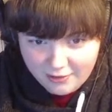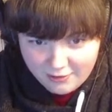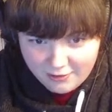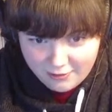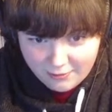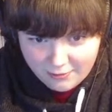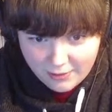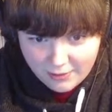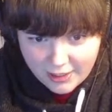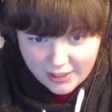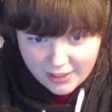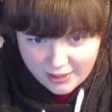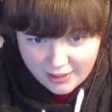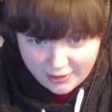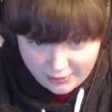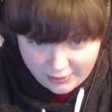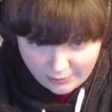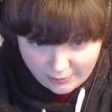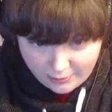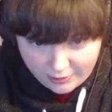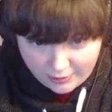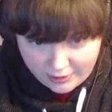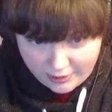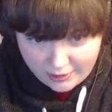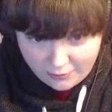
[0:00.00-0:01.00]
Writing is
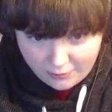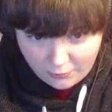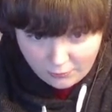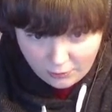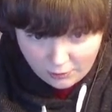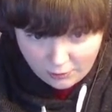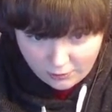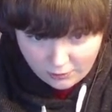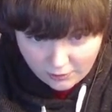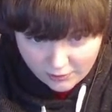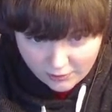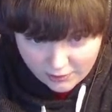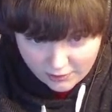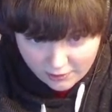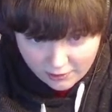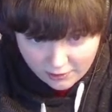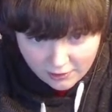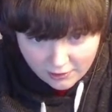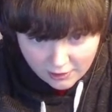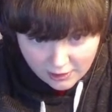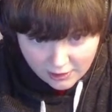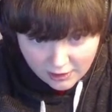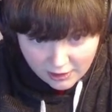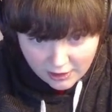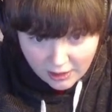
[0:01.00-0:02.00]
really difficult.
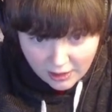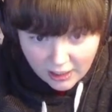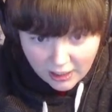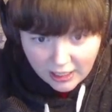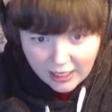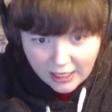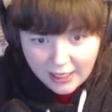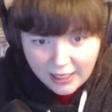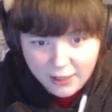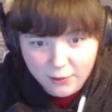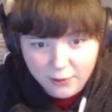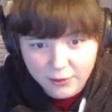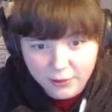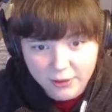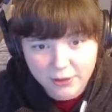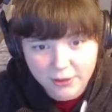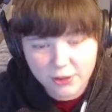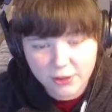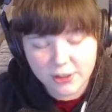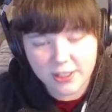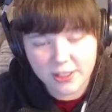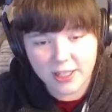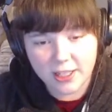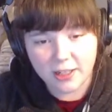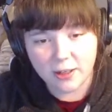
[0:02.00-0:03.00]
I don't
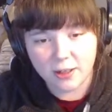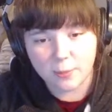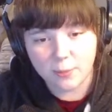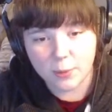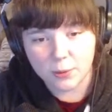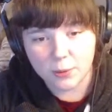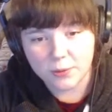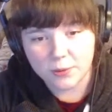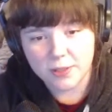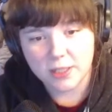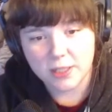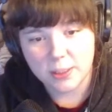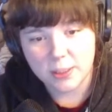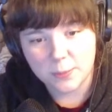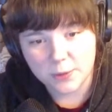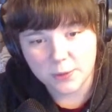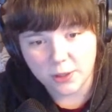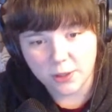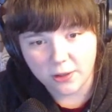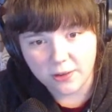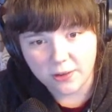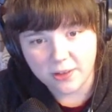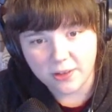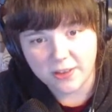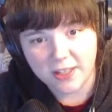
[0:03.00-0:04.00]
understand how Bones keeps
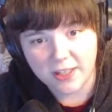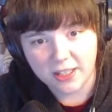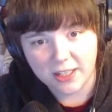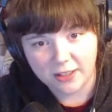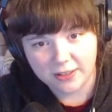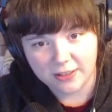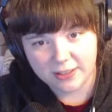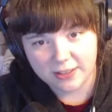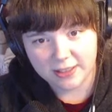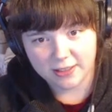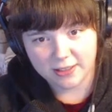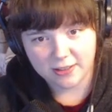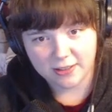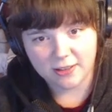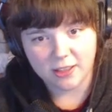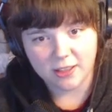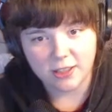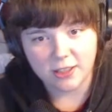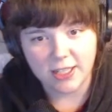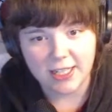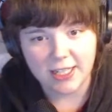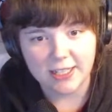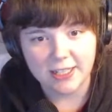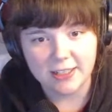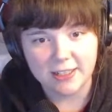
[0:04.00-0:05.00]
all the things
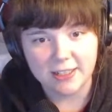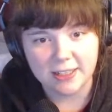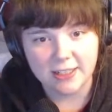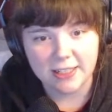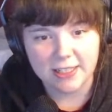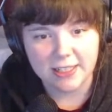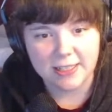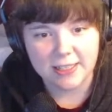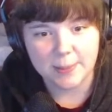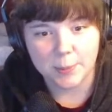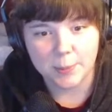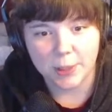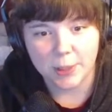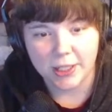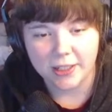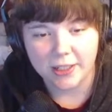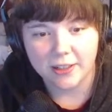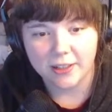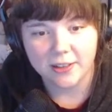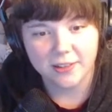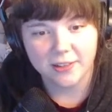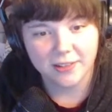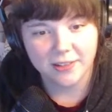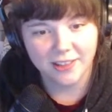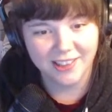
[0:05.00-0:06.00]
aligned in his brain.
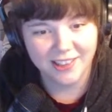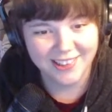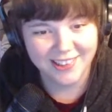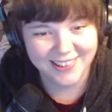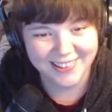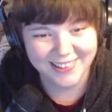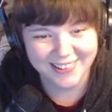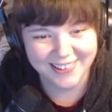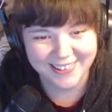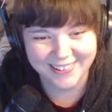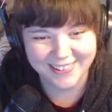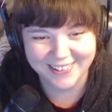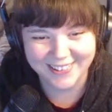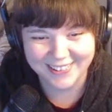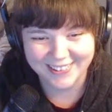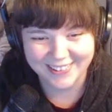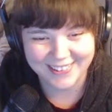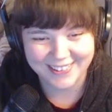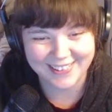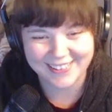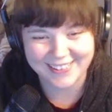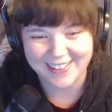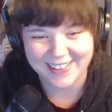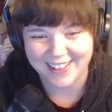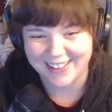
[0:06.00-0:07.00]

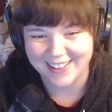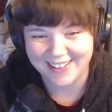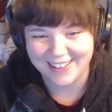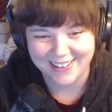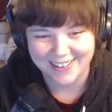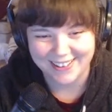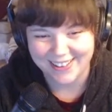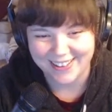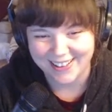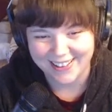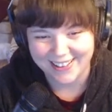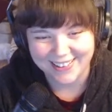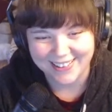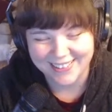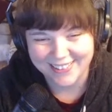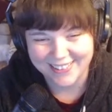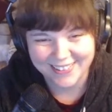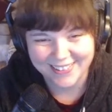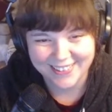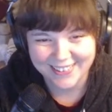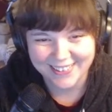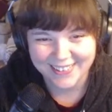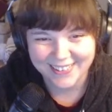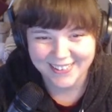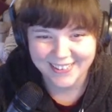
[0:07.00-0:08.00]
Because I cannot.
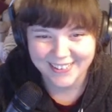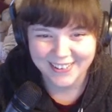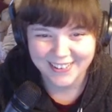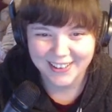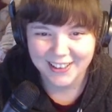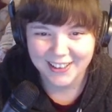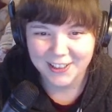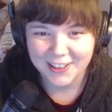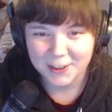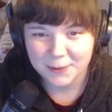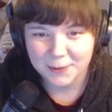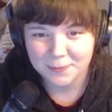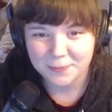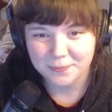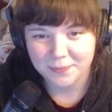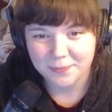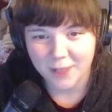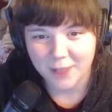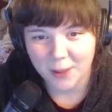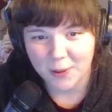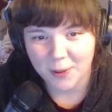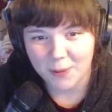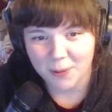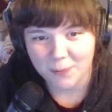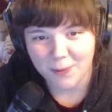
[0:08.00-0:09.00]
I
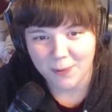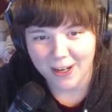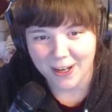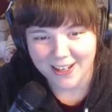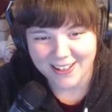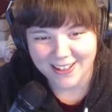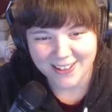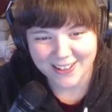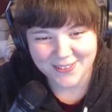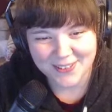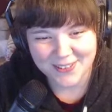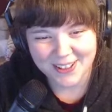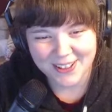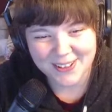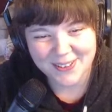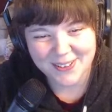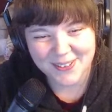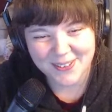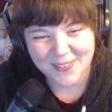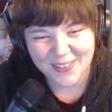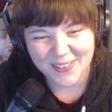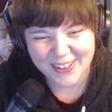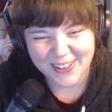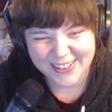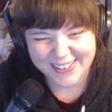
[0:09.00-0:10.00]
want writing advice from
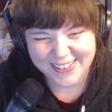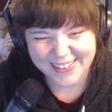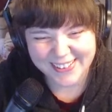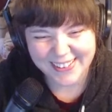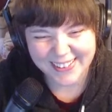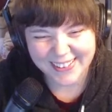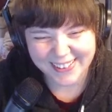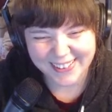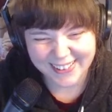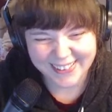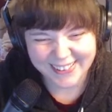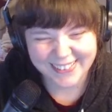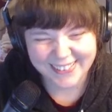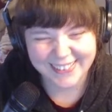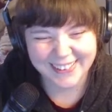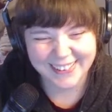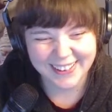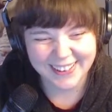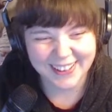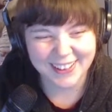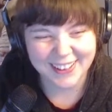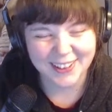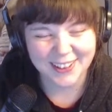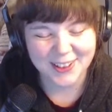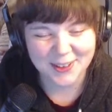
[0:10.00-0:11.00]

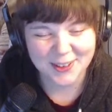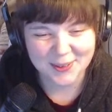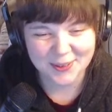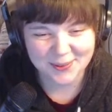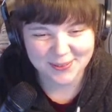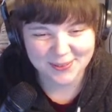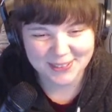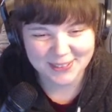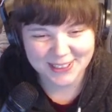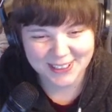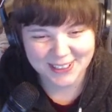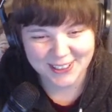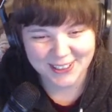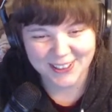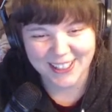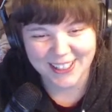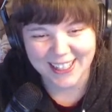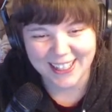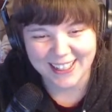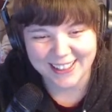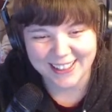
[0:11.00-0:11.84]
Ursula. Okay.